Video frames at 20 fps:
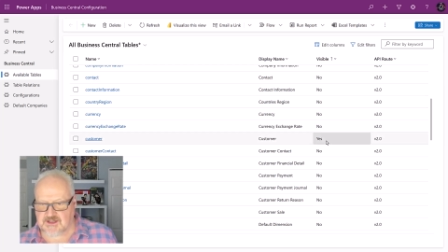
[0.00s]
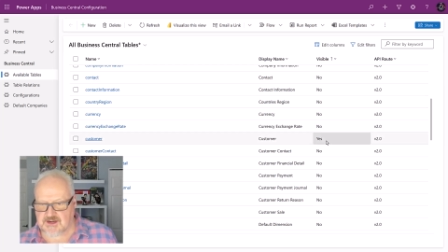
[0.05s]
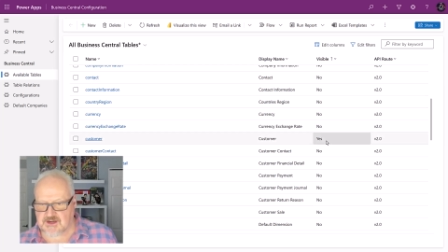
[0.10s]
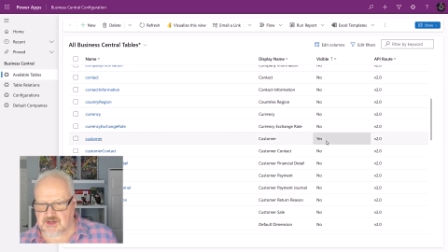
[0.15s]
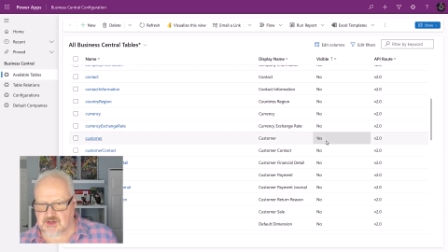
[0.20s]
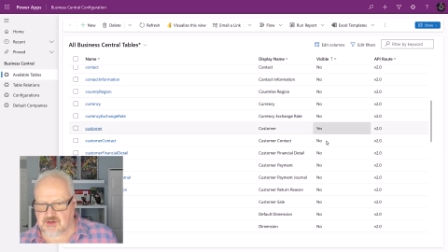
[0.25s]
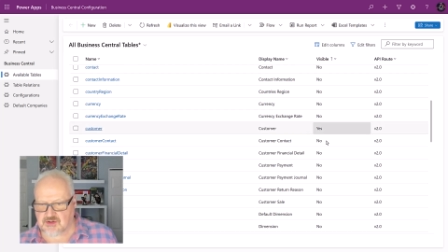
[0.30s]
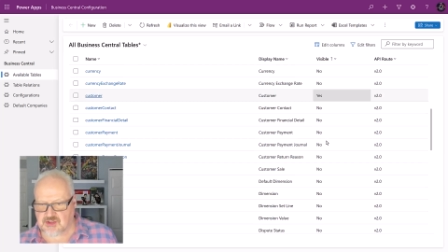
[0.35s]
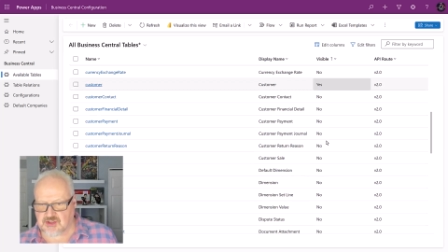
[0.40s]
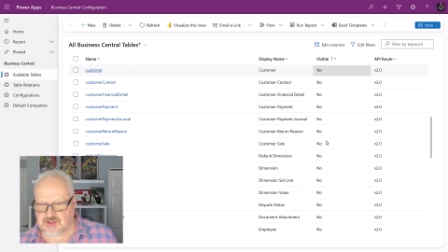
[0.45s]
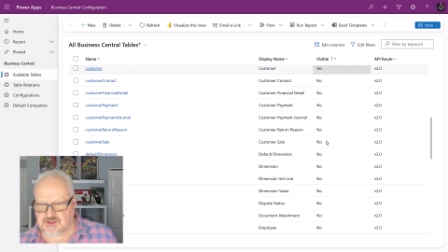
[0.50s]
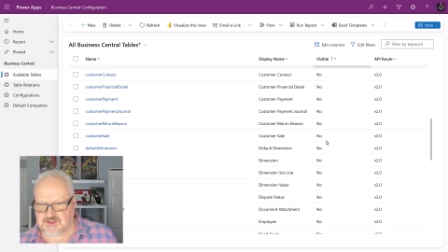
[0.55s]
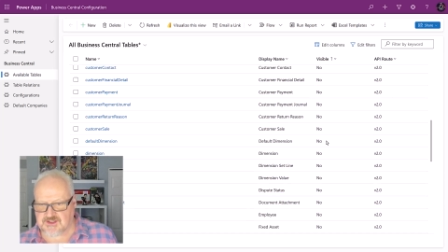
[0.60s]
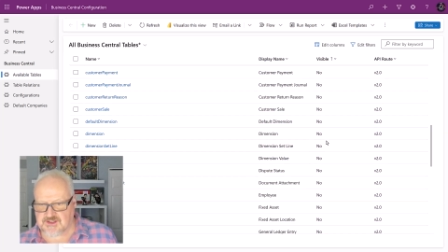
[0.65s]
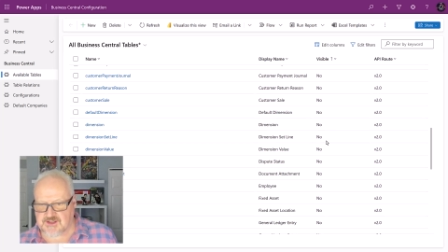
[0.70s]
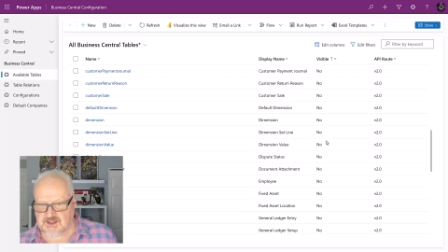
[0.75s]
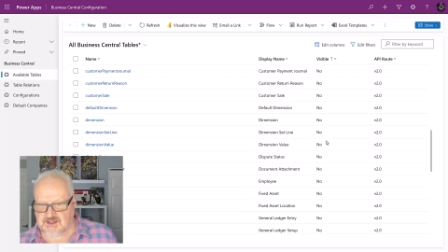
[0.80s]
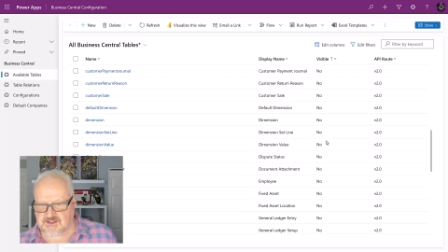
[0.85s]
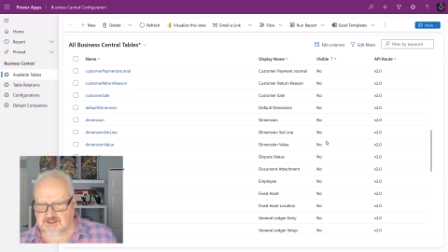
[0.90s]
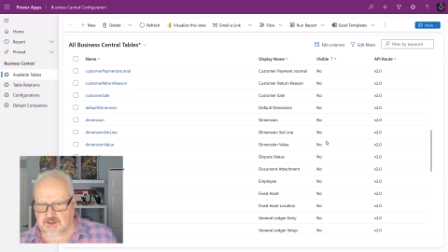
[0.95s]
you should see
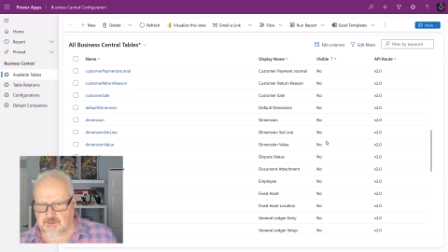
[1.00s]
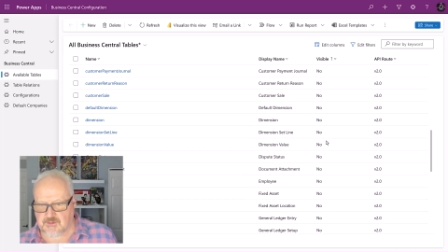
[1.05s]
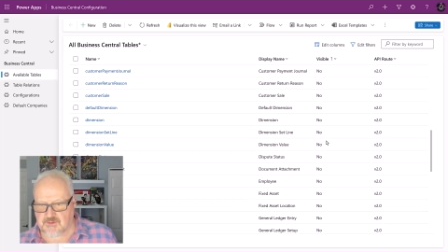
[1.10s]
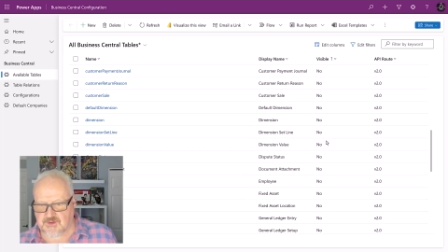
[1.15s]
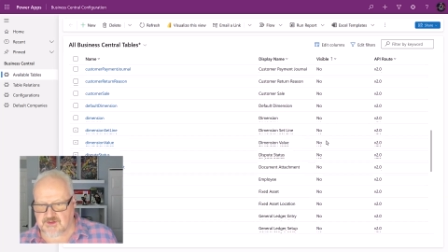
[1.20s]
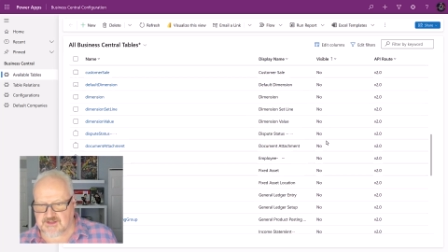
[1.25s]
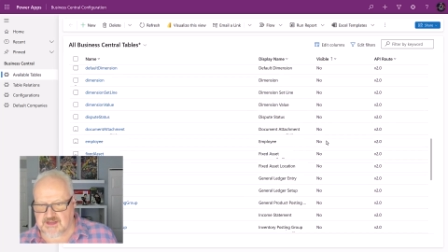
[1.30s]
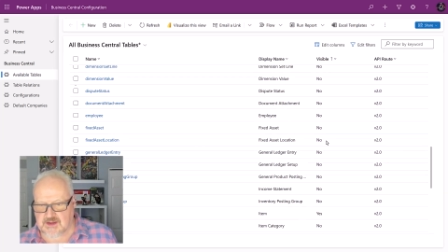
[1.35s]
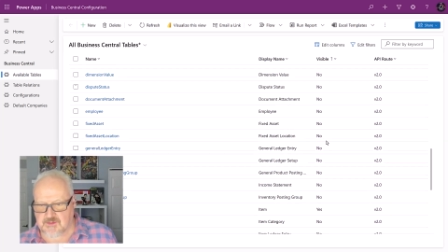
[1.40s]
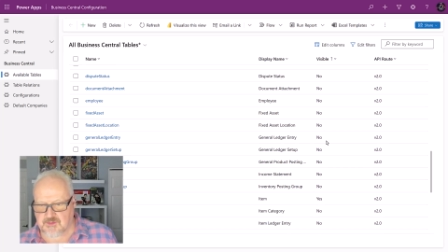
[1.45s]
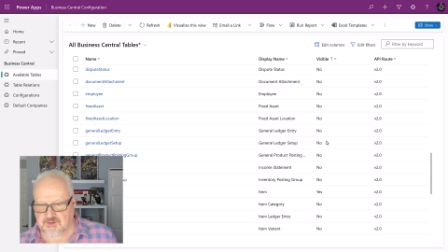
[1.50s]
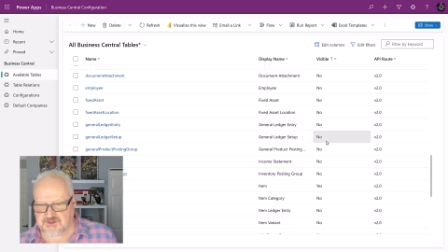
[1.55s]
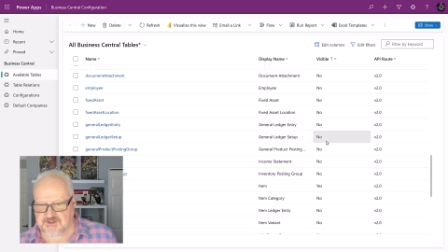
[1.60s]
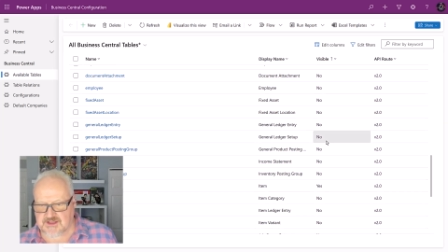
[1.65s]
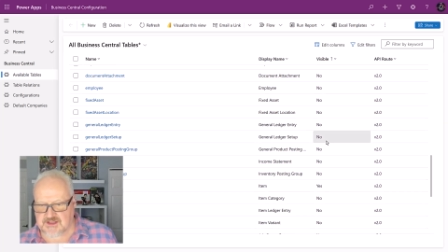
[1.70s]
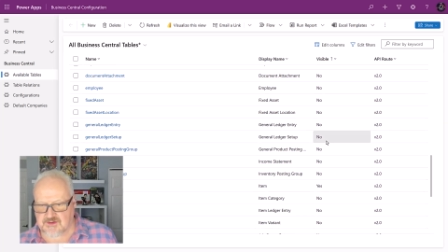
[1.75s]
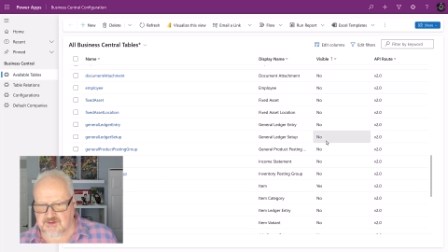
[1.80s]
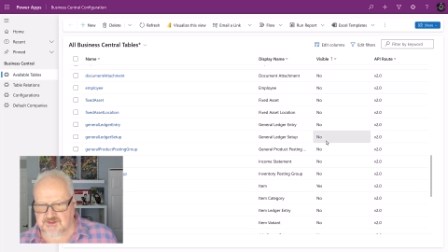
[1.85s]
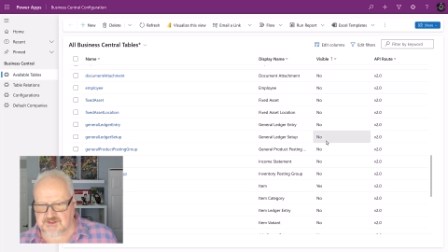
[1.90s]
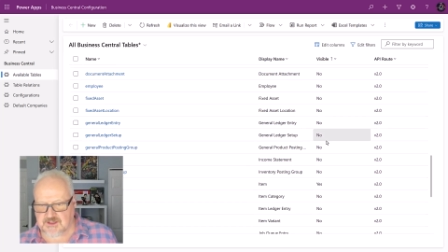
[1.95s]
some of the tables that you
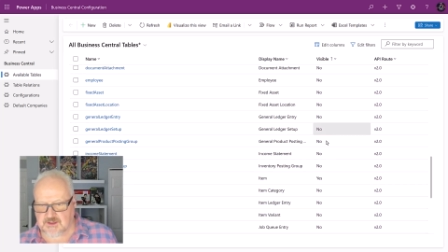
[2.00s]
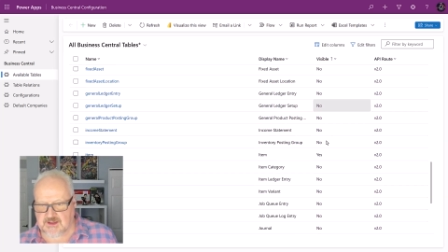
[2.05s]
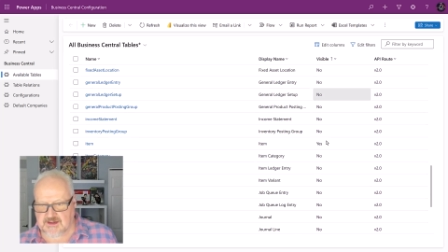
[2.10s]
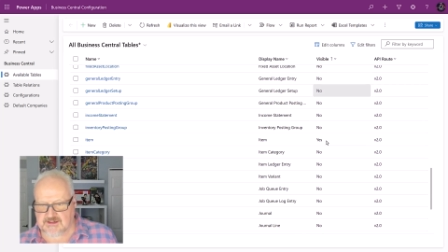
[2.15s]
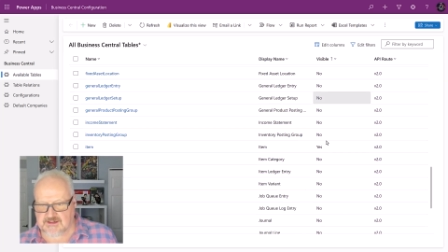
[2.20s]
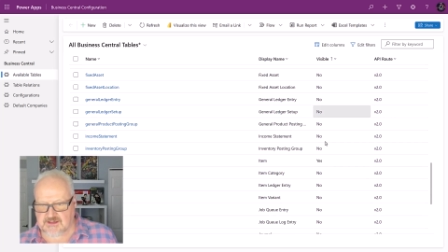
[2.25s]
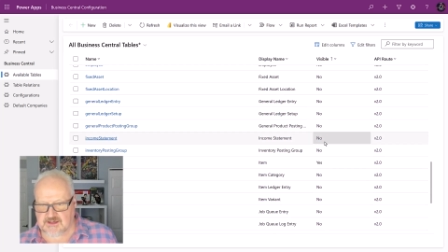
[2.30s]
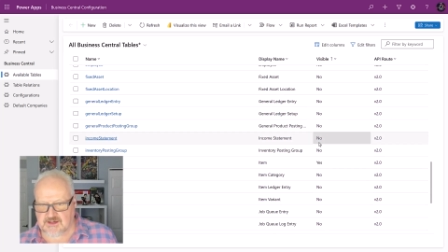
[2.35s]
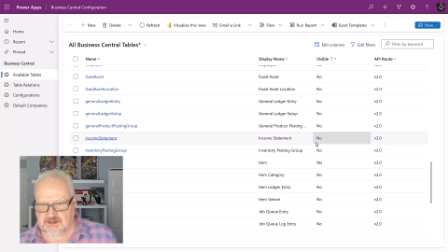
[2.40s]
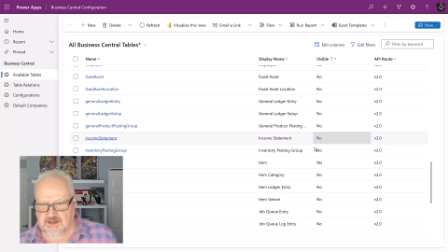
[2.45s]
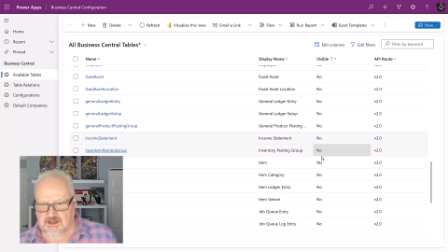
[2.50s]
selected